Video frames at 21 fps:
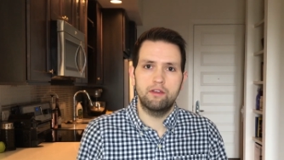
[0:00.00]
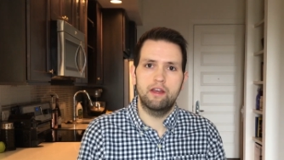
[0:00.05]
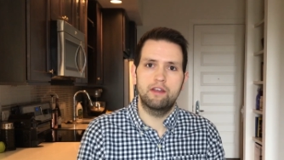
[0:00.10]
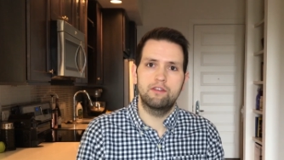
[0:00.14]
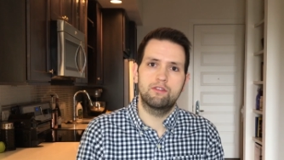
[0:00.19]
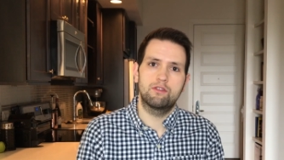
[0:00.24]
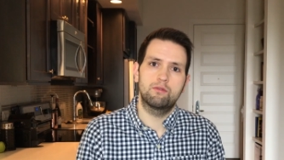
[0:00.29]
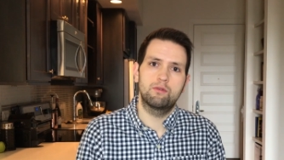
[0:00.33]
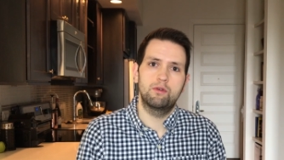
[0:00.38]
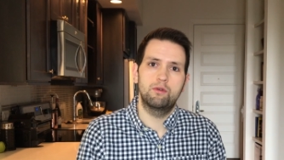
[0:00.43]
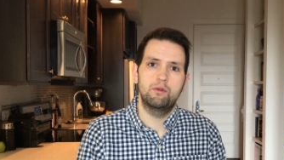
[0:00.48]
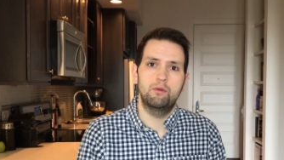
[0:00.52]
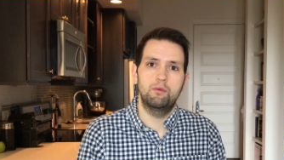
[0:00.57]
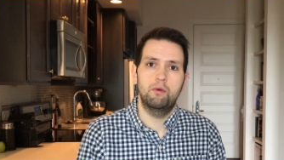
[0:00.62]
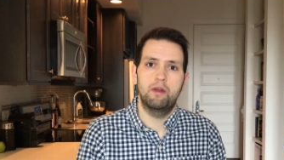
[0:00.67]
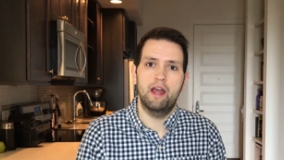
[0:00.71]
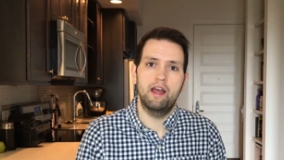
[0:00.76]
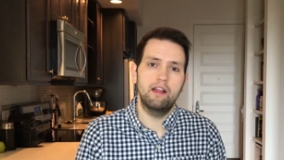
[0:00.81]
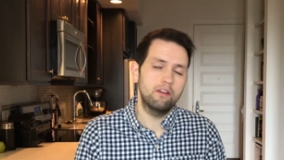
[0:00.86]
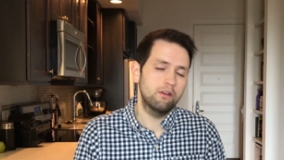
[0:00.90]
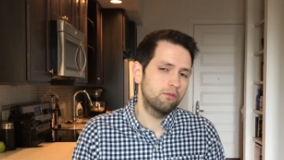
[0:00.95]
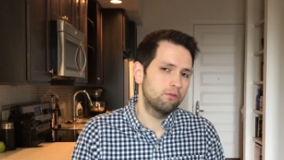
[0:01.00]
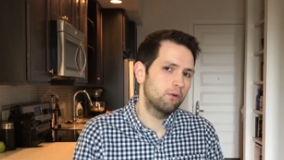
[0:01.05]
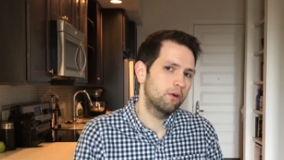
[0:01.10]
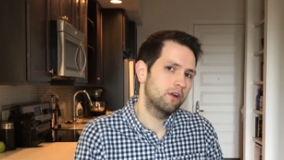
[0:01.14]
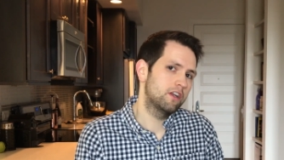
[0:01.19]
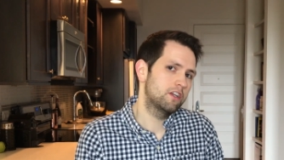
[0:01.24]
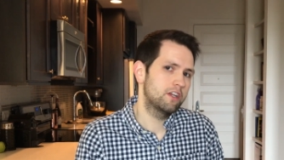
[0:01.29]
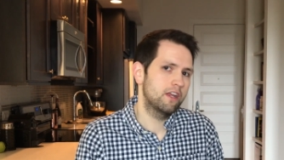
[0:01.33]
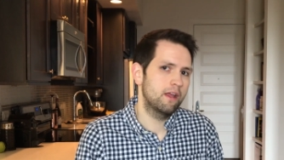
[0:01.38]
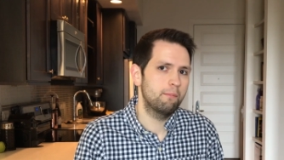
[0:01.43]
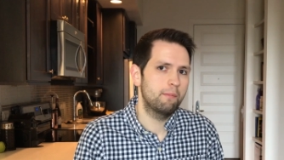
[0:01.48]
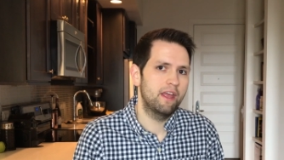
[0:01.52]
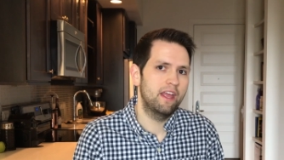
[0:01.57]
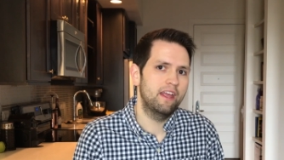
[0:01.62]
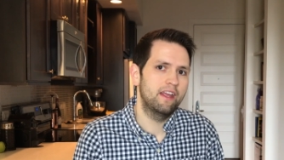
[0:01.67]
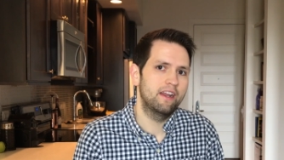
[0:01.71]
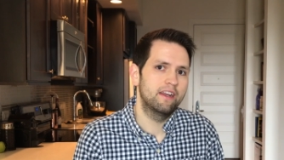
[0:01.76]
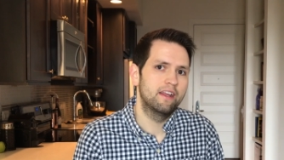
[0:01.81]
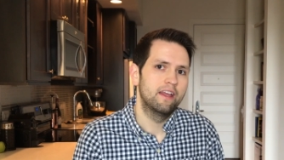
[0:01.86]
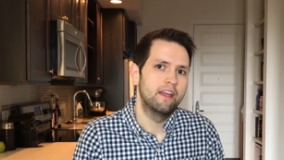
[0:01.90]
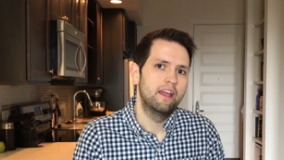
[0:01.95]
you guys through what I look for in a
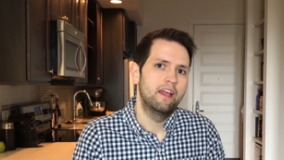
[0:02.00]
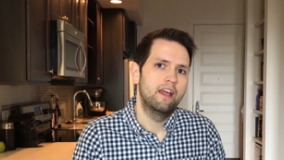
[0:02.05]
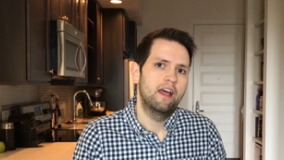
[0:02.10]
champagne.